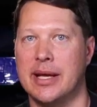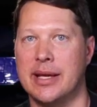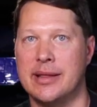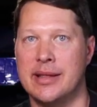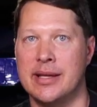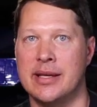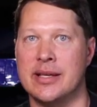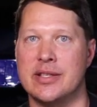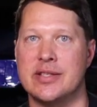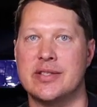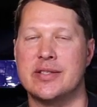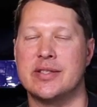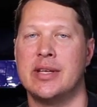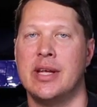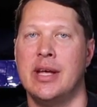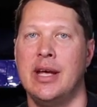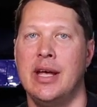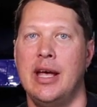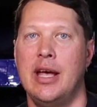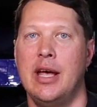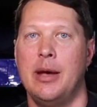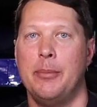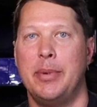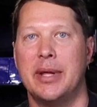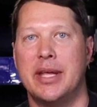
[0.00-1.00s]
like this,
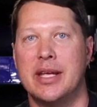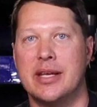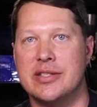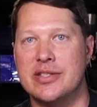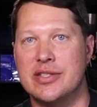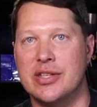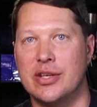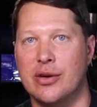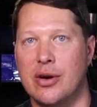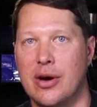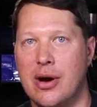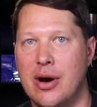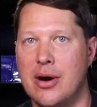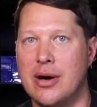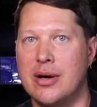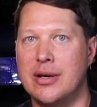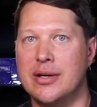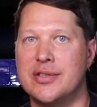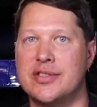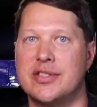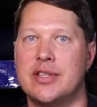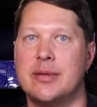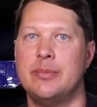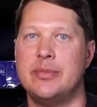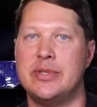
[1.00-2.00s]
because there
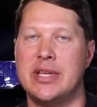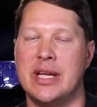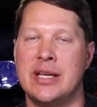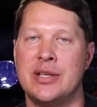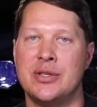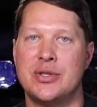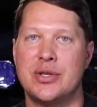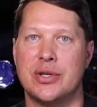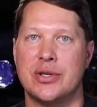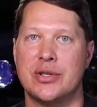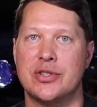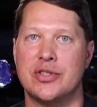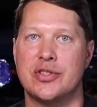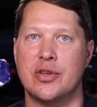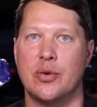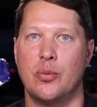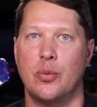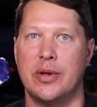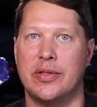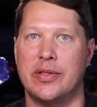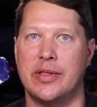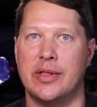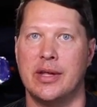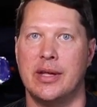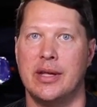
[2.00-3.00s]
are some dangers
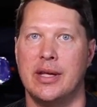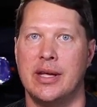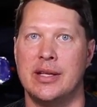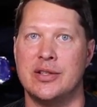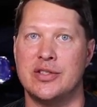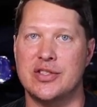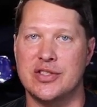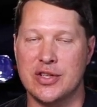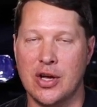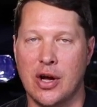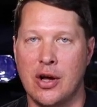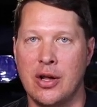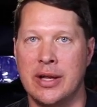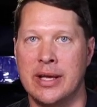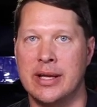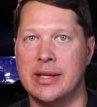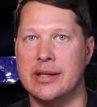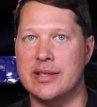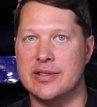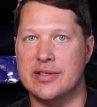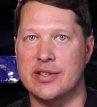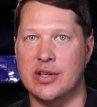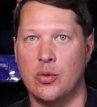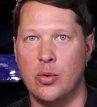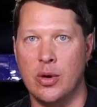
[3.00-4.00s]
with installing
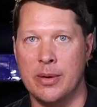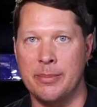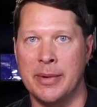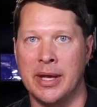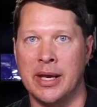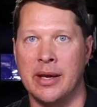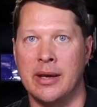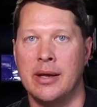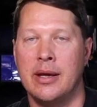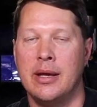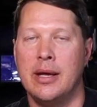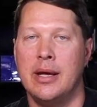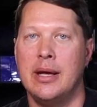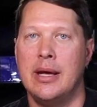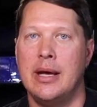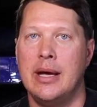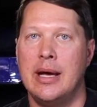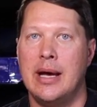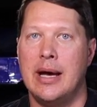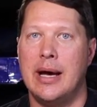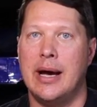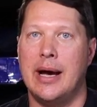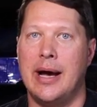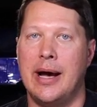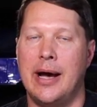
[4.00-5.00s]
this equipment.
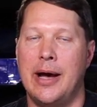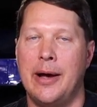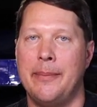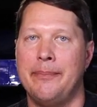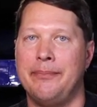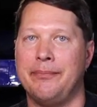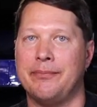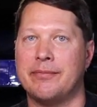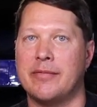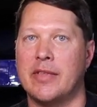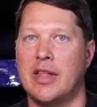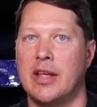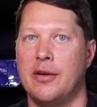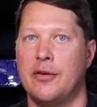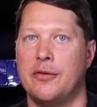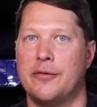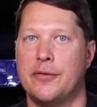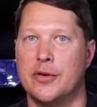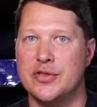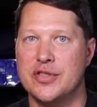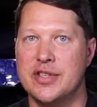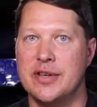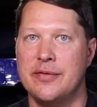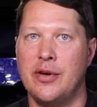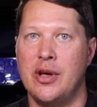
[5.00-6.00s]
Um,
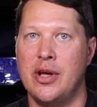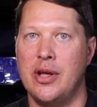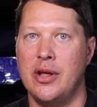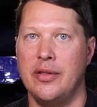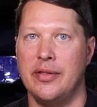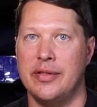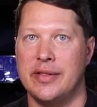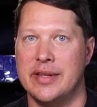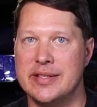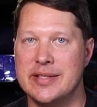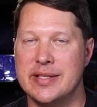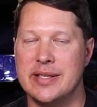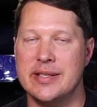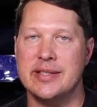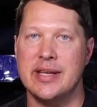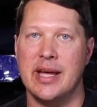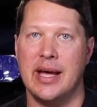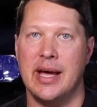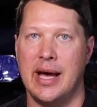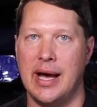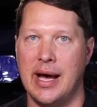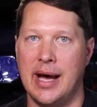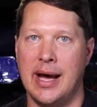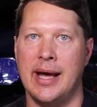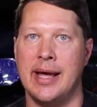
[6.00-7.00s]
First of all, this is a
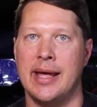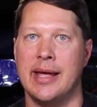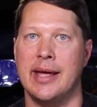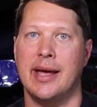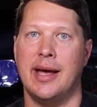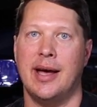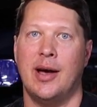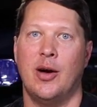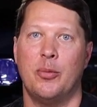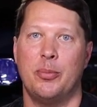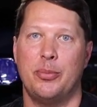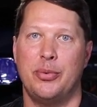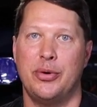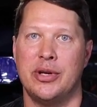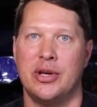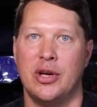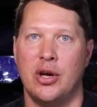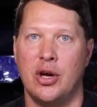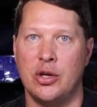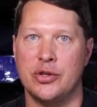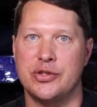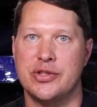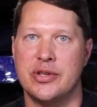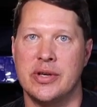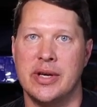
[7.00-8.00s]
high output
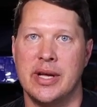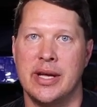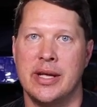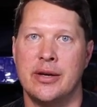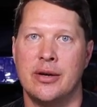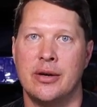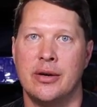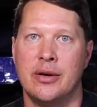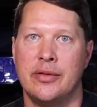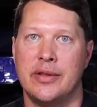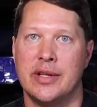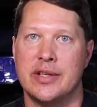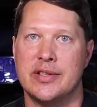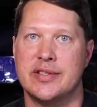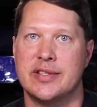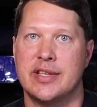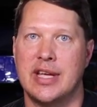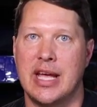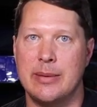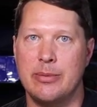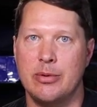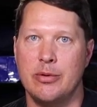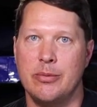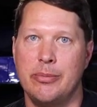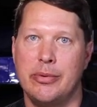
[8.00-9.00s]
alternator that's
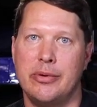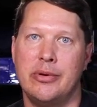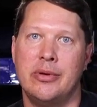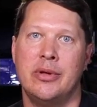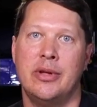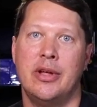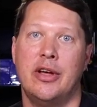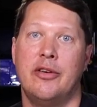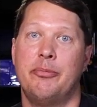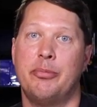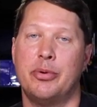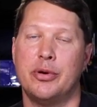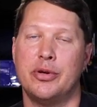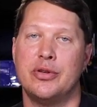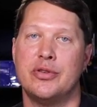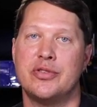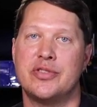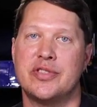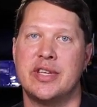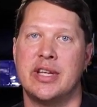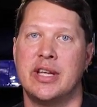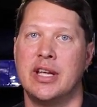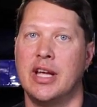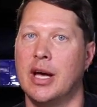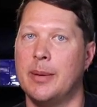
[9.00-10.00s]
capable of
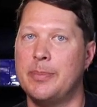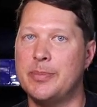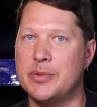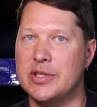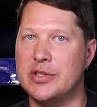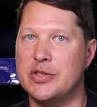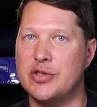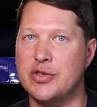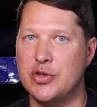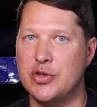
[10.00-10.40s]
producing up to